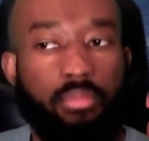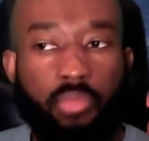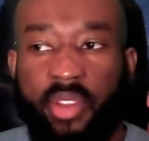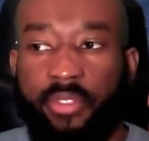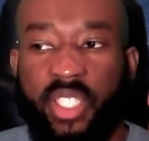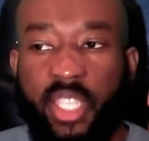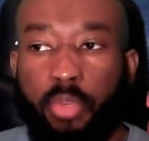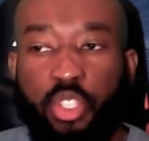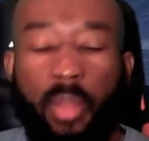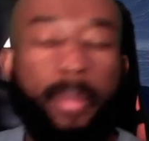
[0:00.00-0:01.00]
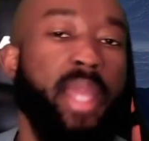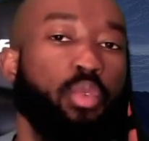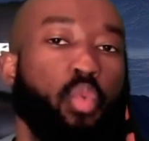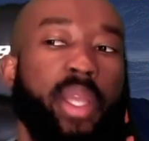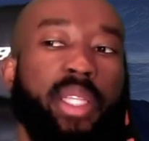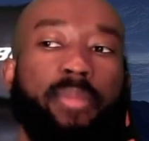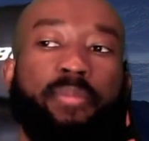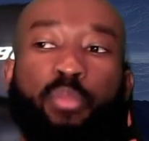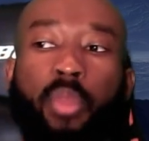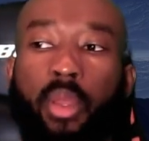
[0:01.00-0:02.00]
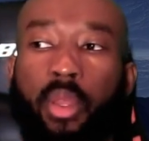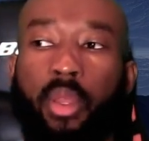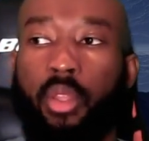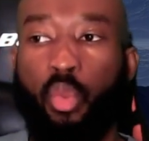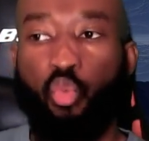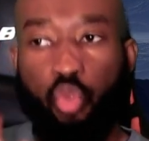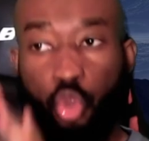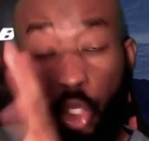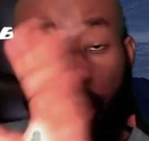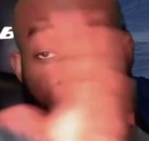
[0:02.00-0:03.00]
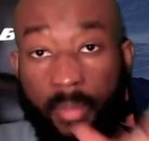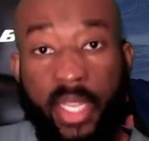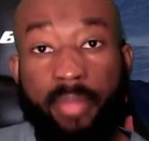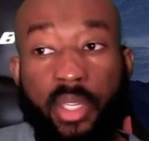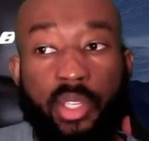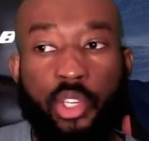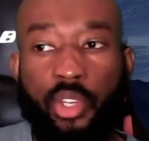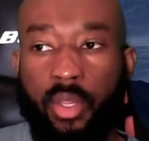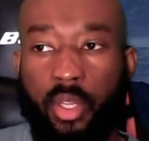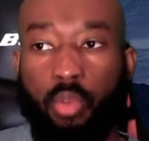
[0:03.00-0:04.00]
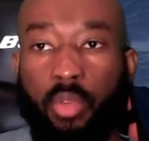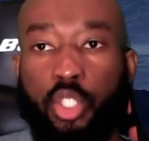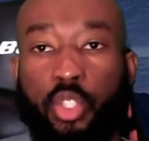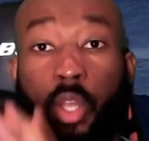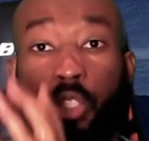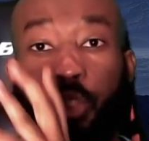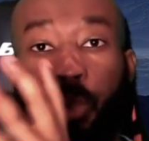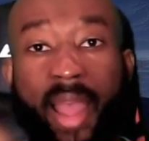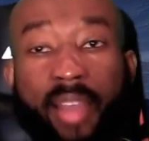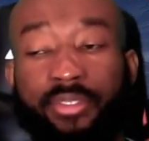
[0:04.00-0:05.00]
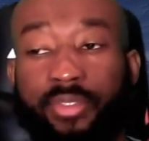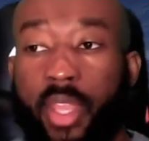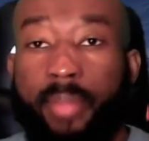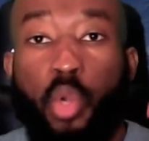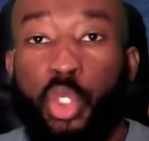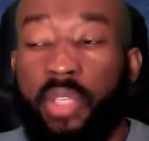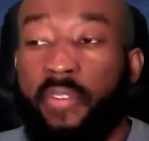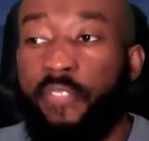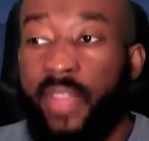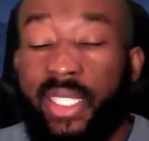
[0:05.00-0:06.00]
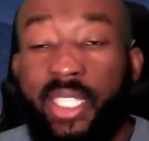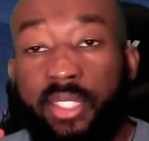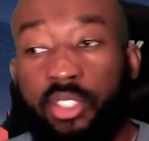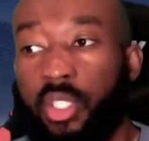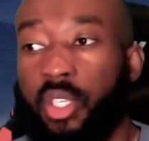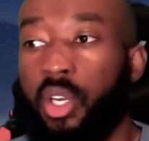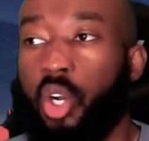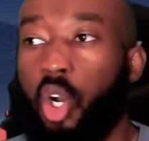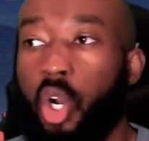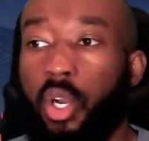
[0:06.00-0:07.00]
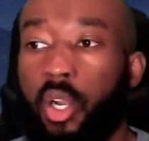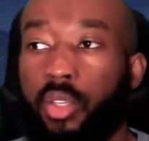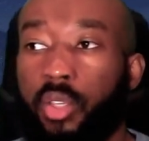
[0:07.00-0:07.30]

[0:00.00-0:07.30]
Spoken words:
for example, some men will, just from an image, will start to have emotion, feelings, or